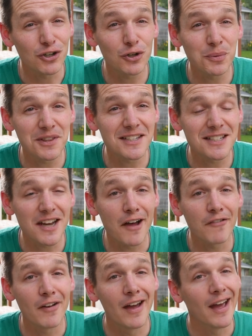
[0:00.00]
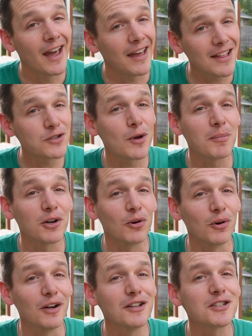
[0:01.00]
cook with this stuff, and that's why I'm gonna
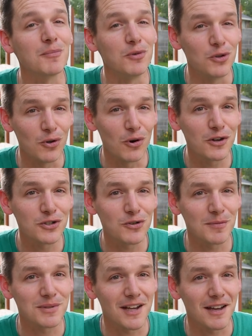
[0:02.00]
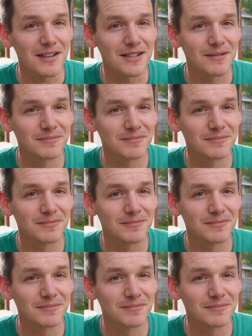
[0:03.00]
grill some New York strip steaks.